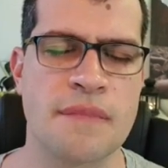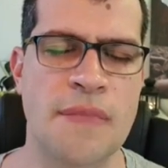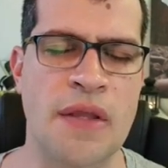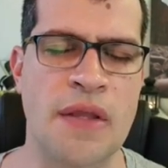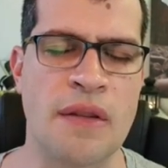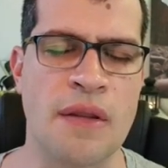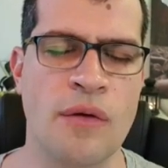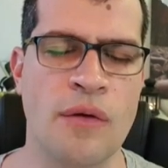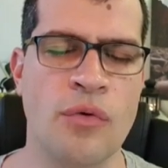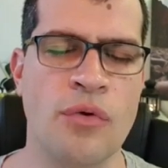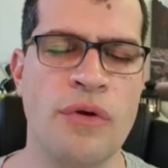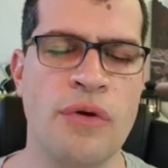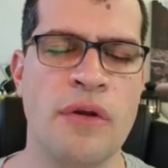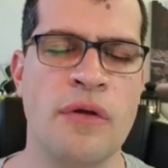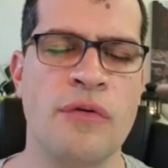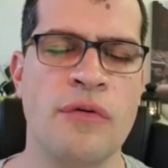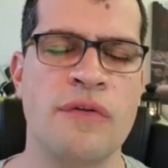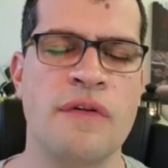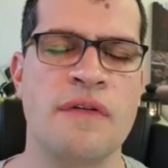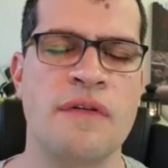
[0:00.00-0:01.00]
And the good
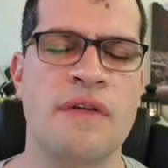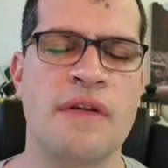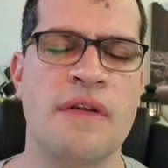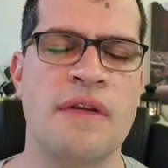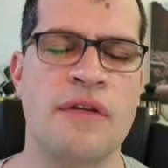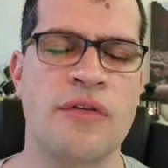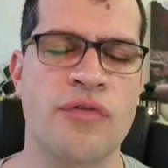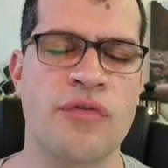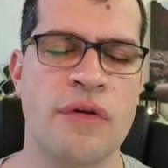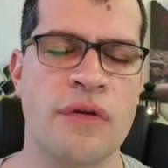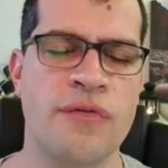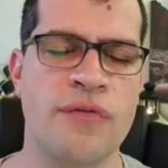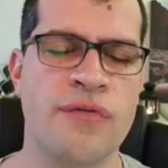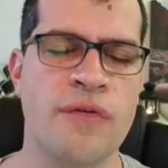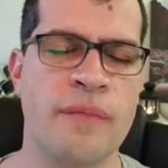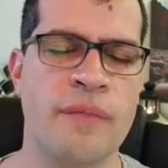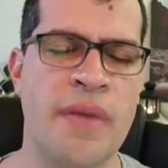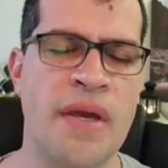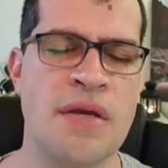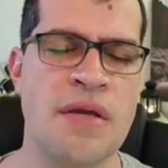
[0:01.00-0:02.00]
news is that the
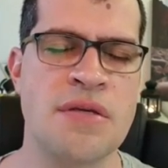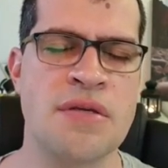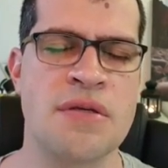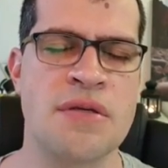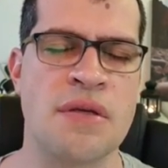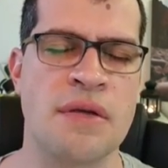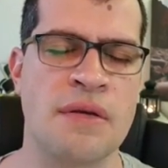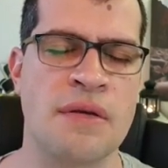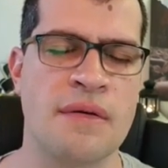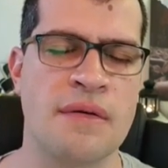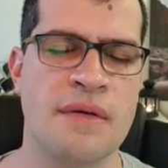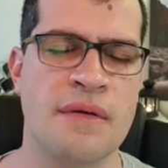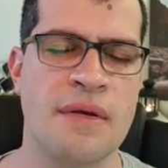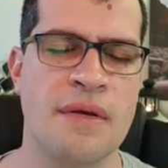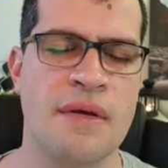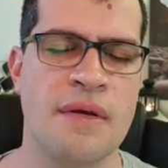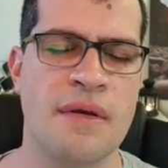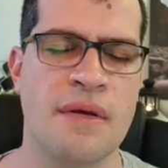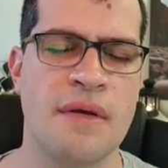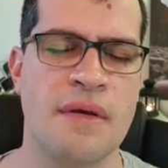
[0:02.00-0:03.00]
transformation
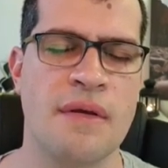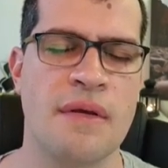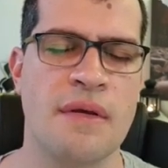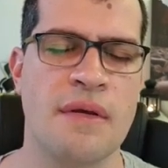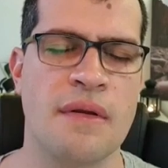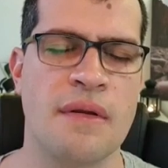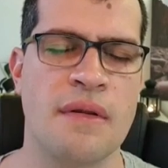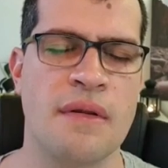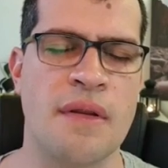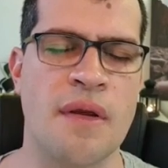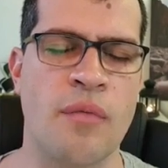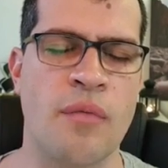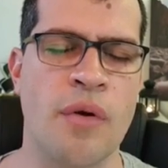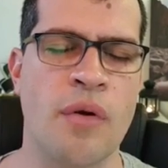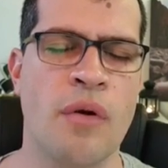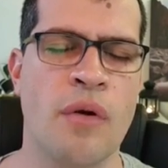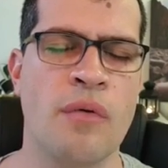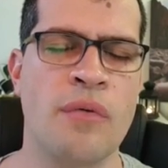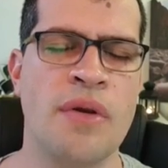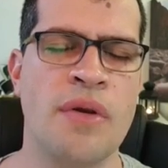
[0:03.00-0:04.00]
that we
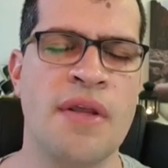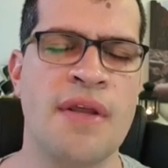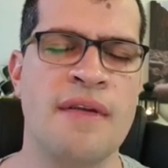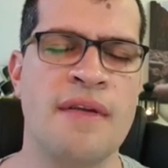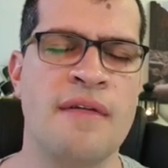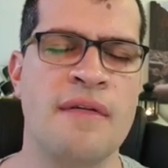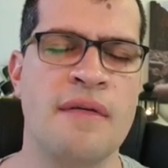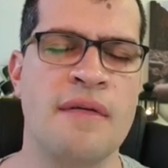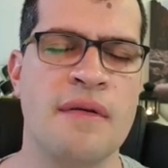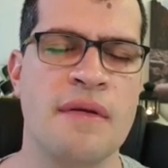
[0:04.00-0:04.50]
all need